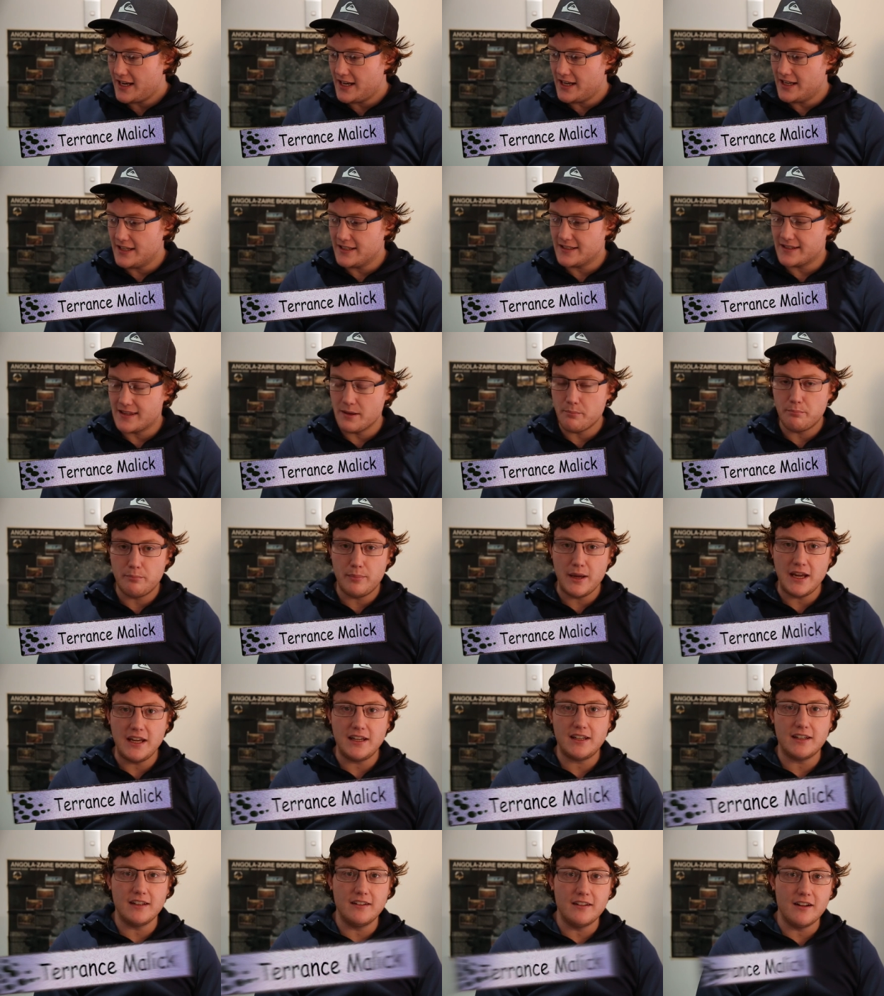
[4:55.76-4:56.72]
is the
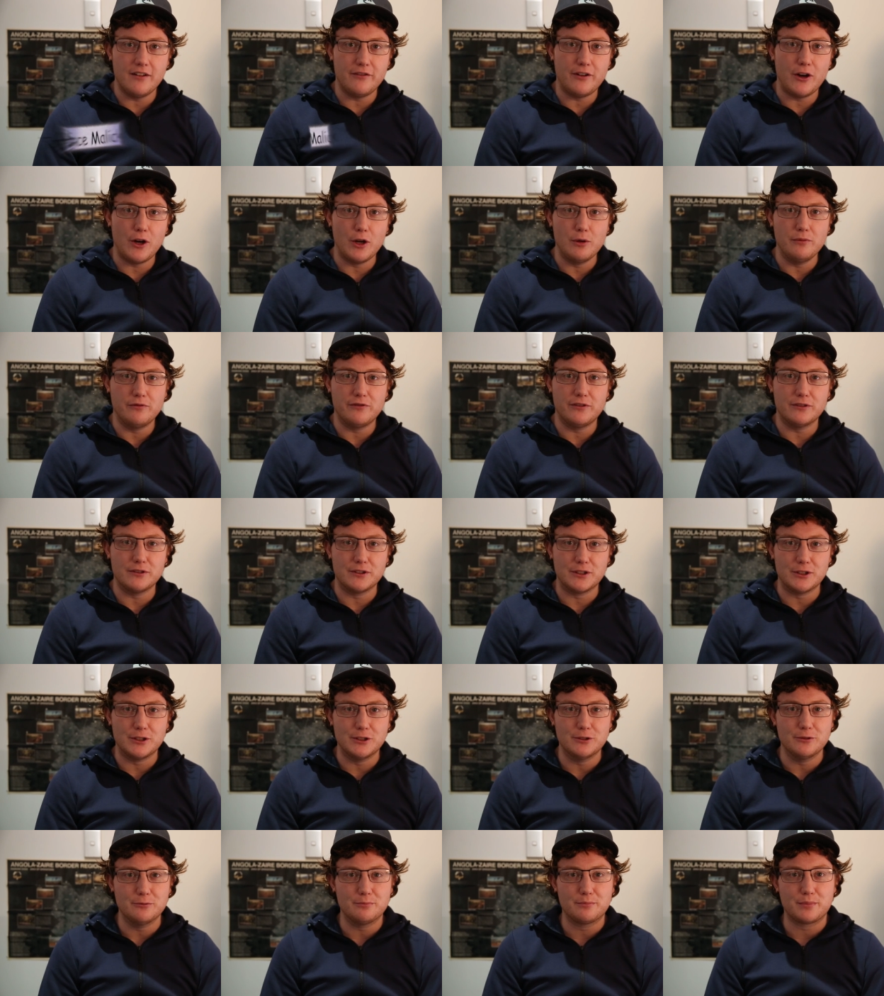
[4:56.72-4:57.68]
beacon of hope for
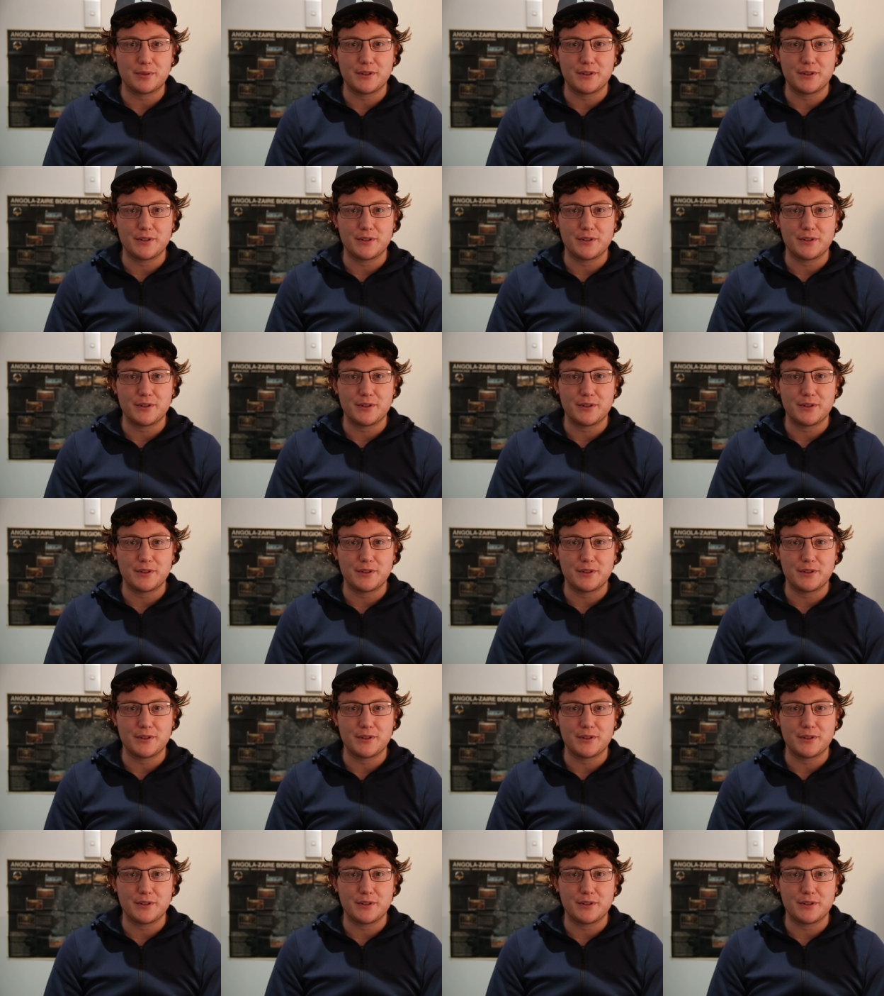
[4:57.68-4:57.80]
all